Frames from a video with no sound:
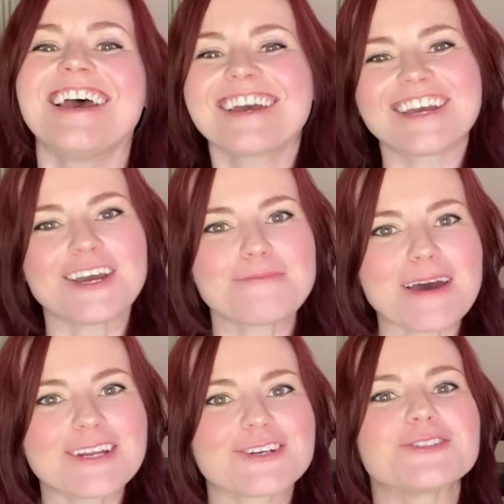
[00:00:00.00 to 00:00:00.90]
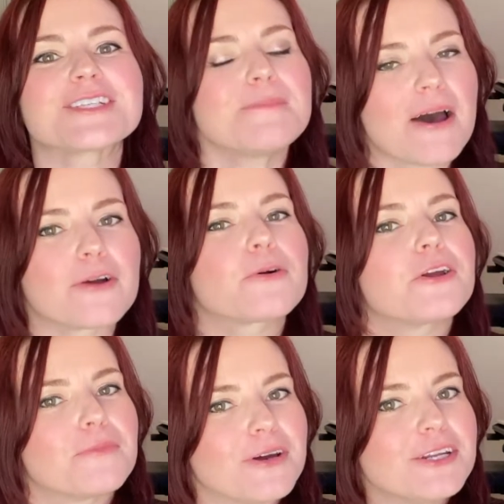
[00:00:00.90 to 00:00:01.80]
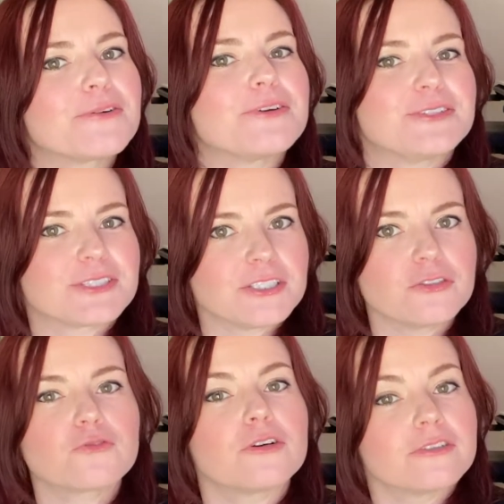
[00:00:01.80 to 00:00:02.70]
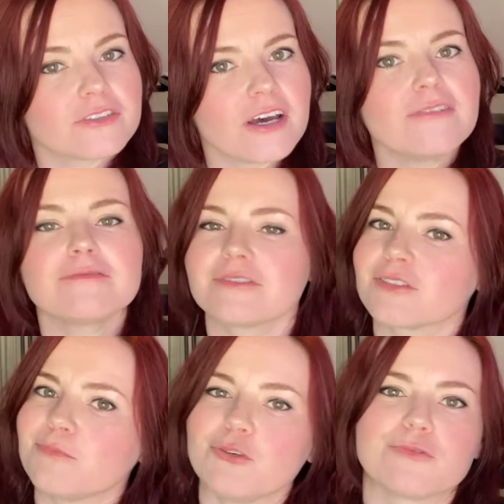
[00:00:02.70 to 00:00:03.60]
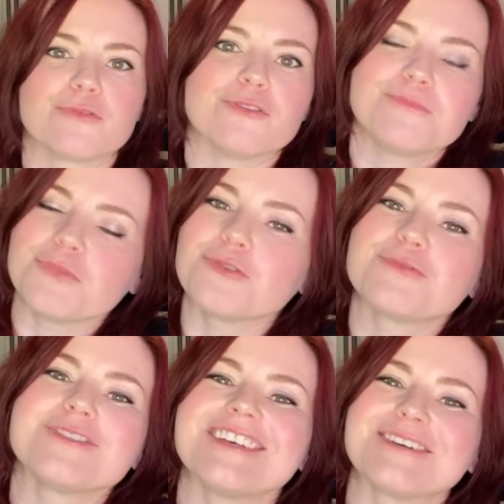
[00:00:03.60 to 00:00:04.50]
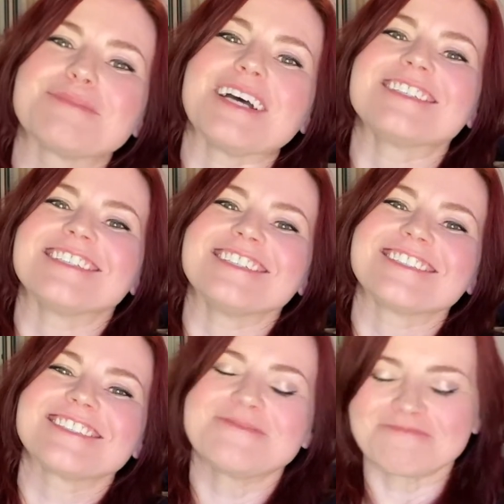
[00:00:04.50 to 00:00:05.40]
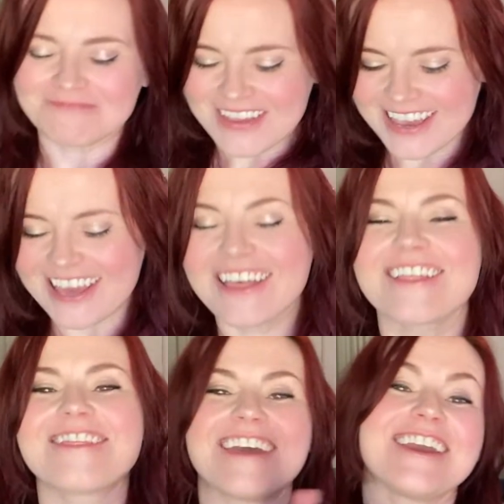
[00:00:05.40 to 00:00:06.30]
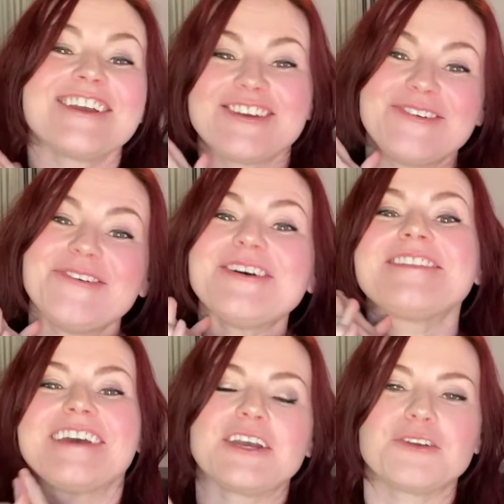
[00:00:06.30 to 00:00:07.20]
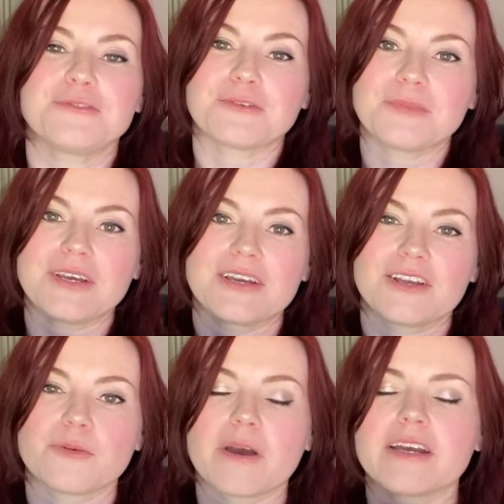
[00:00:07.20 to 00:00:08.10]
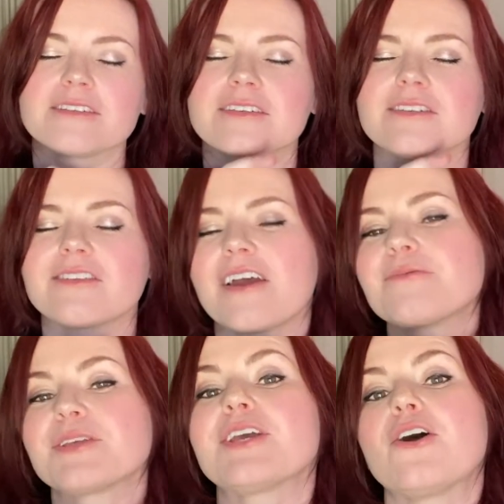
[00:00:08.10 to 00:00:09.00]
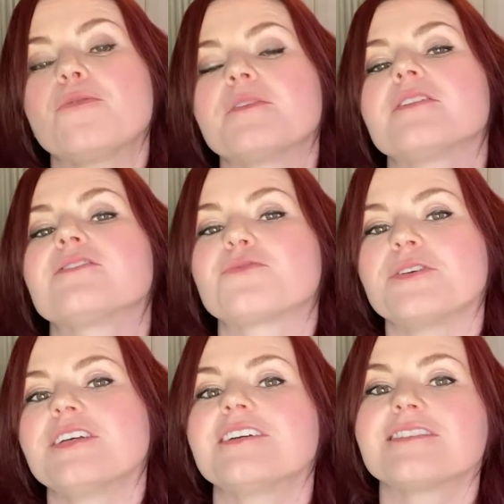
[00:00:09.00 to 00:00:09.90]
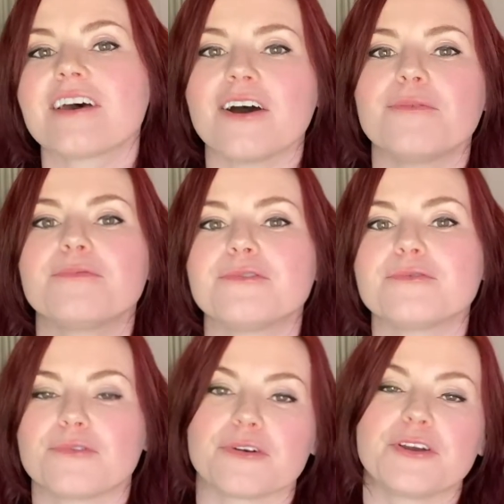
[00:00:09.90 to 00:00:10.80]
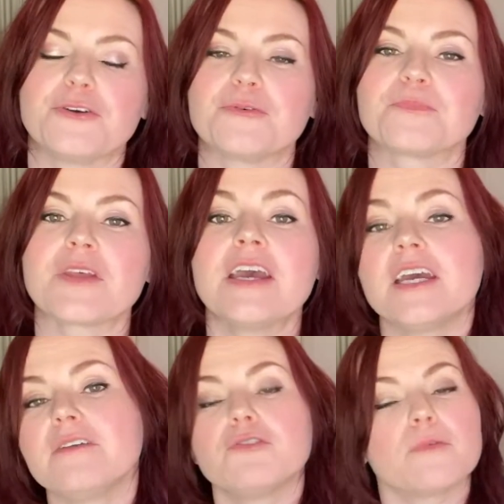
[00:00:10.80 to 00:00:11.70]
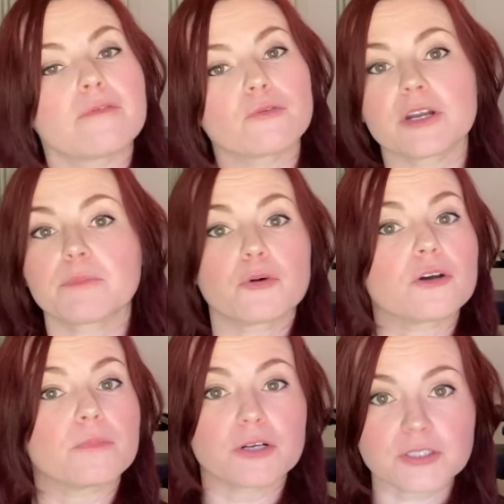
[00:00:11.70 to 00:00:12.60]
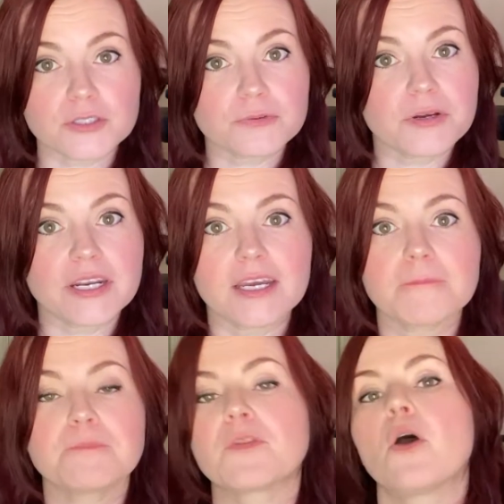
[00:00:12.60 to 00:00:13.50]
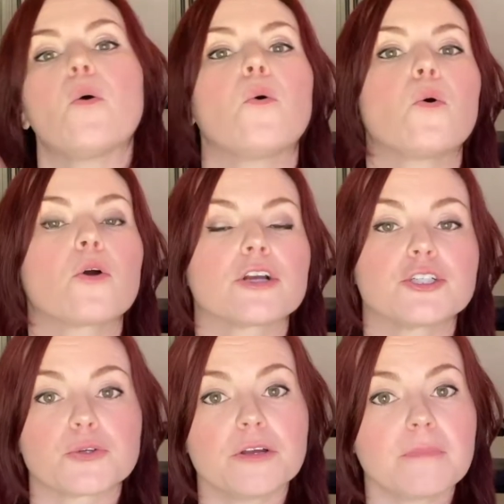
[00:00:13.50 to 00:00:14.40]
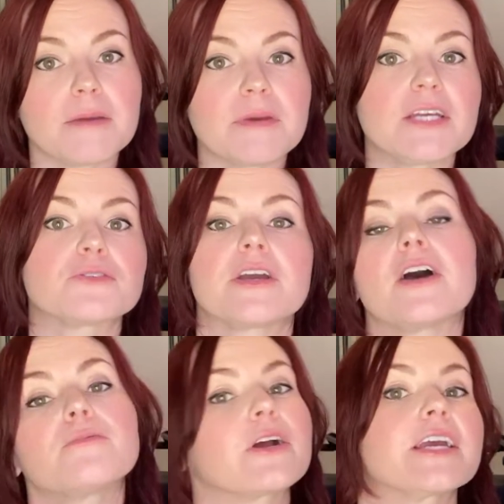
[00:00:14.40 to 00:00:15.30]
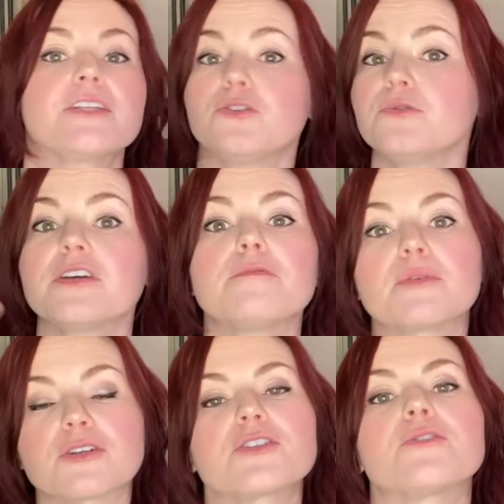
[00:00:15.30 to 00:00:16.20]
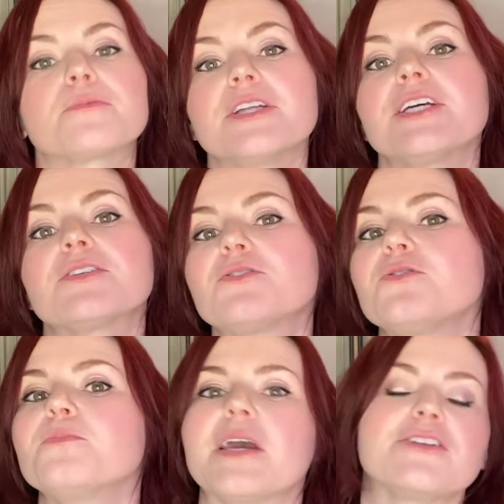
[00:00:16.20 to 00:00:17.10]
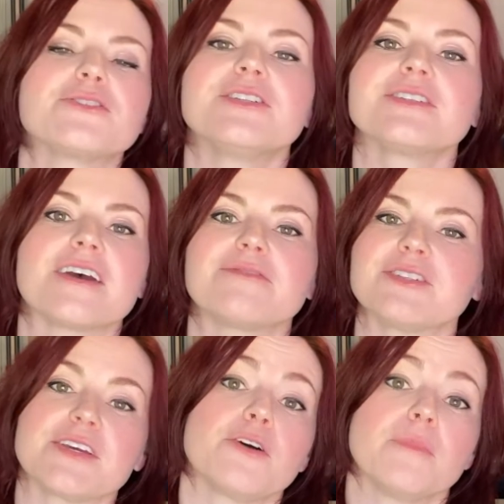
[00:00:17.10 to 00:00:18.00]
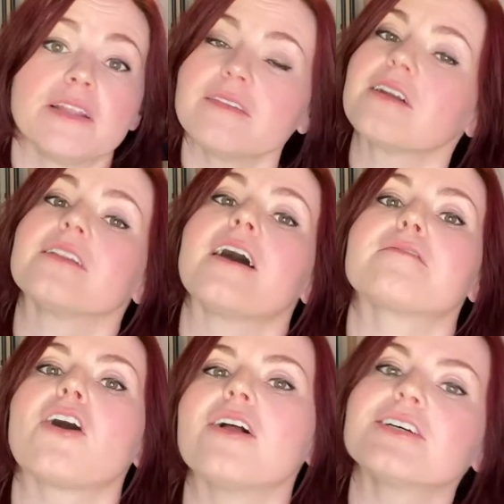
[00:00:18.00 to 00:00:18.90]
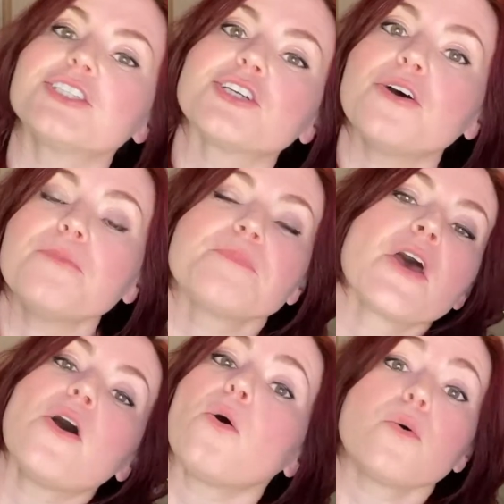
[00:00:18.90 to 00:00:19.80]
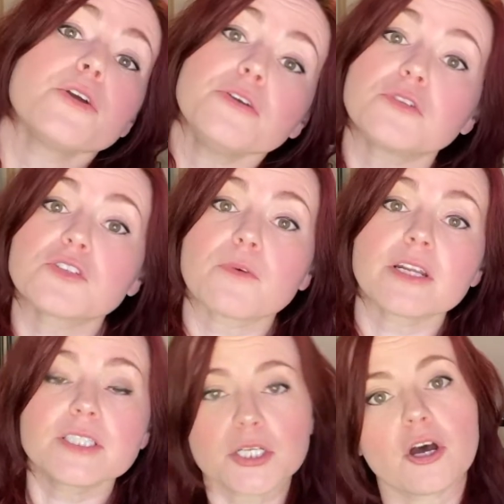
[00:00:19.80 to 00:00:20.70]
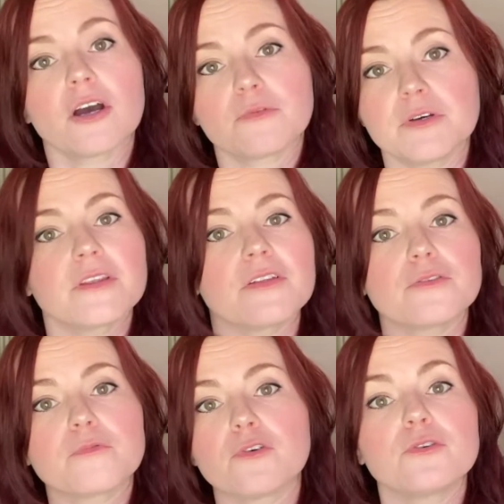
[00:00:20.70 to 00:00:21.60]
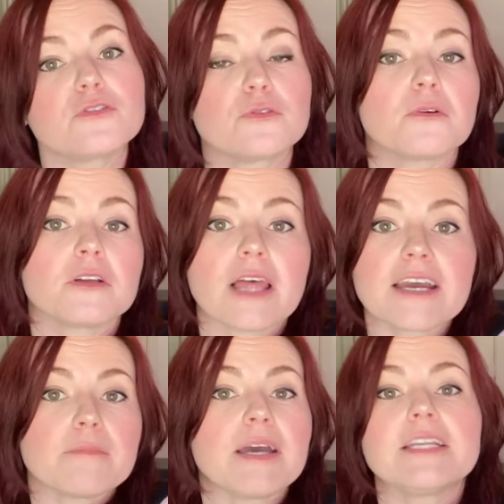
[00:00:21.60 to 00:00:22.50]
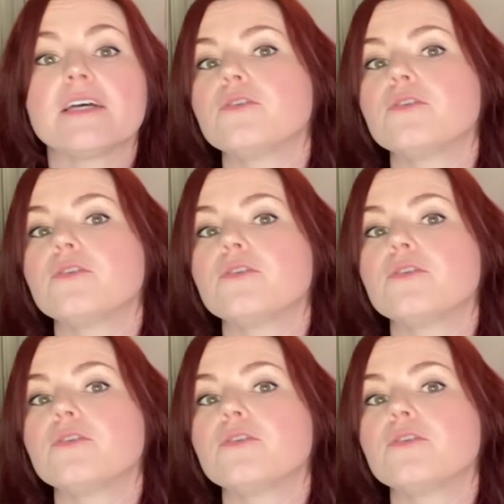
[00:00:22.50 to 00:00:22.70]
King of Pentacles, come on, grow your money, grow your skills, grow yourself. It's beautiful, beautiful thing, Pisces. Thank you for being here, Pisces. I really hope that this reading is helpful for you. If you ever want to book a personal reading or join my Patreon, where I do give personal readings to patrons every single month at a live call-in show, or you just want to talk with other folks who are like-minded,